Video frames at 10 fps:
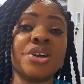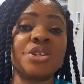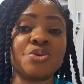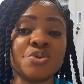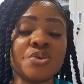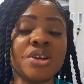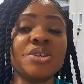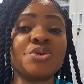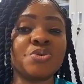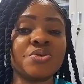He
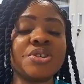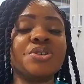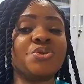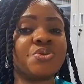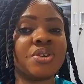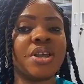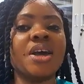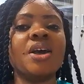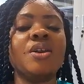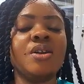truly, truly,
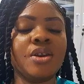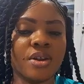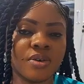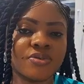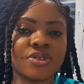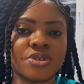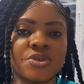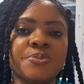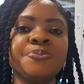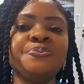truly loves
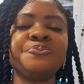you.